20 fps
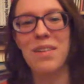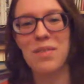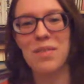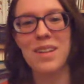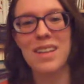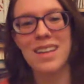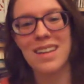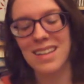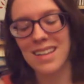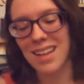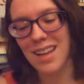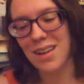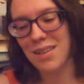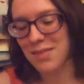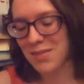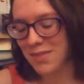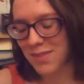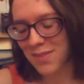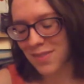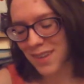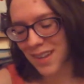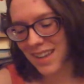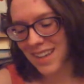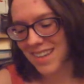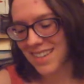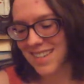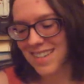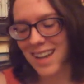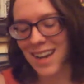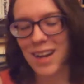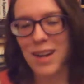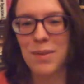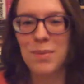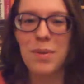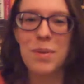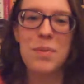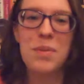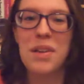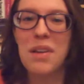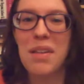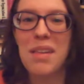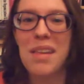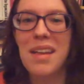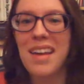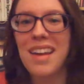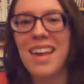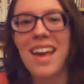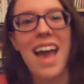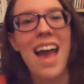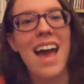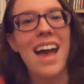really love terrible music,